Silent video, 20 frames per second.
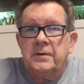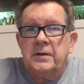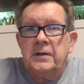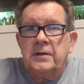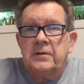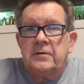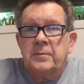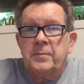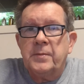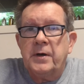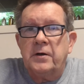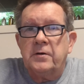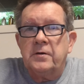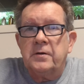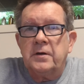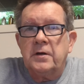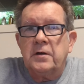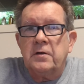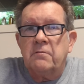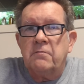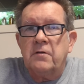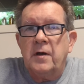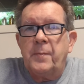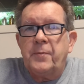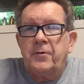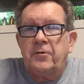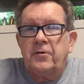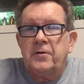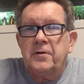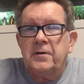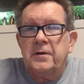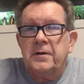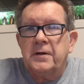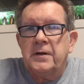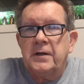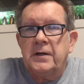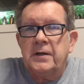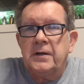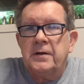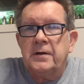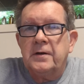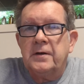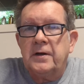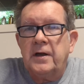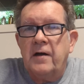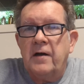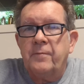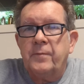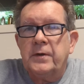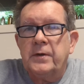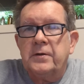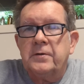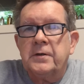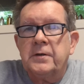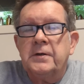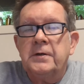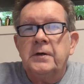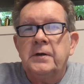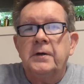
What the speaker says: it's about corruption in government.